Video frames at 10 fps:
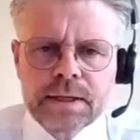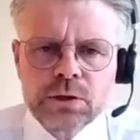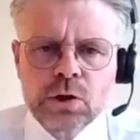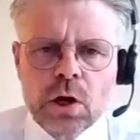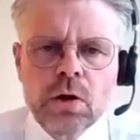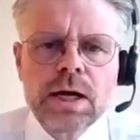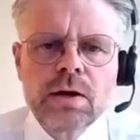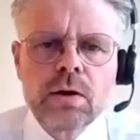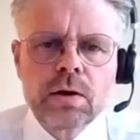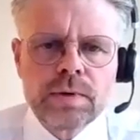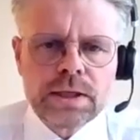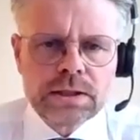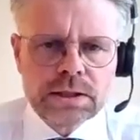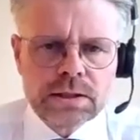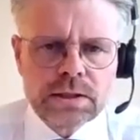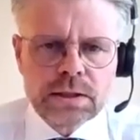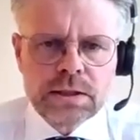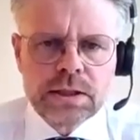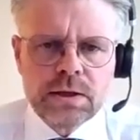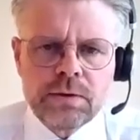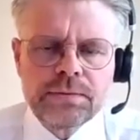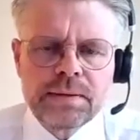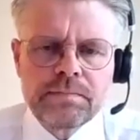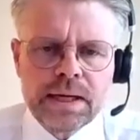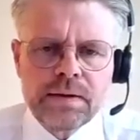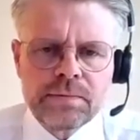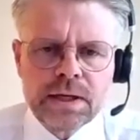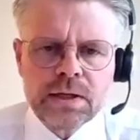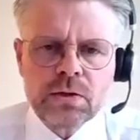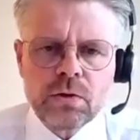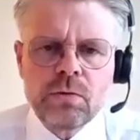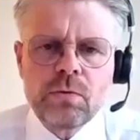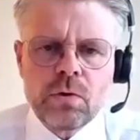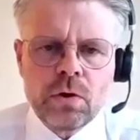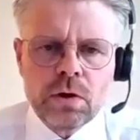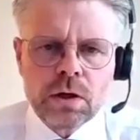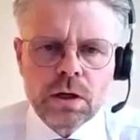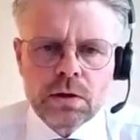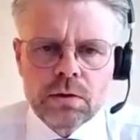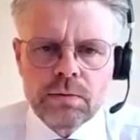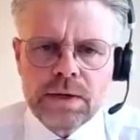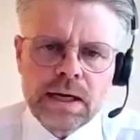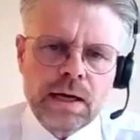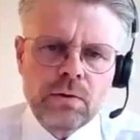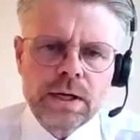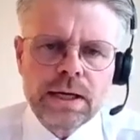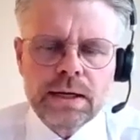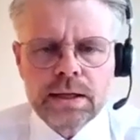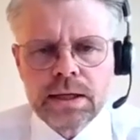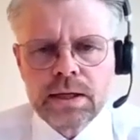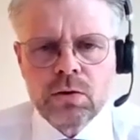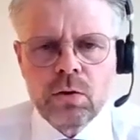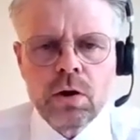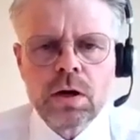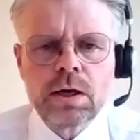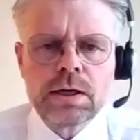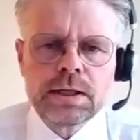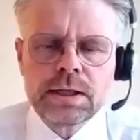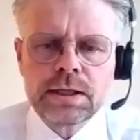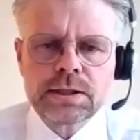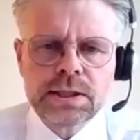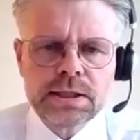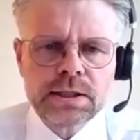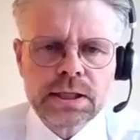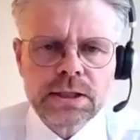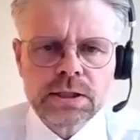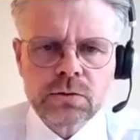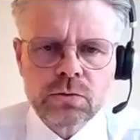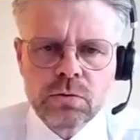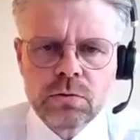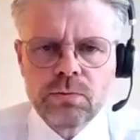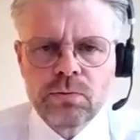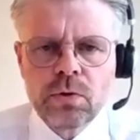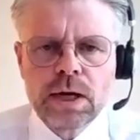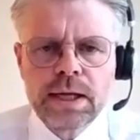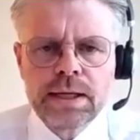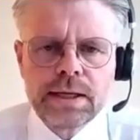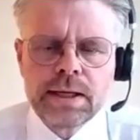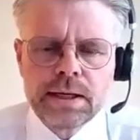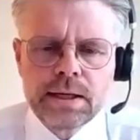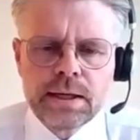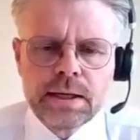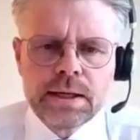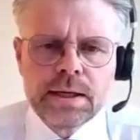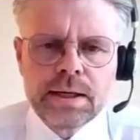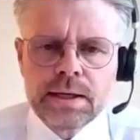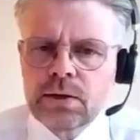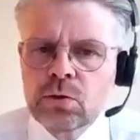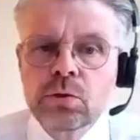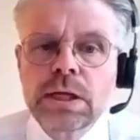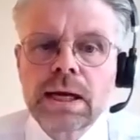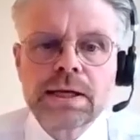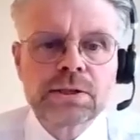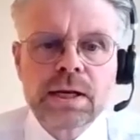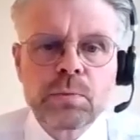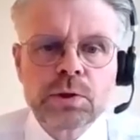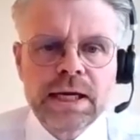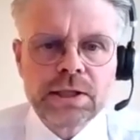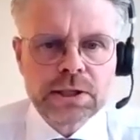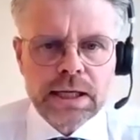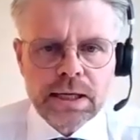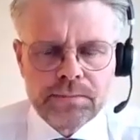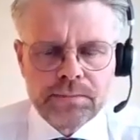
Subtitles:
strongly convinced of the benefit of all of allowing all citizens to fully utilize their potential.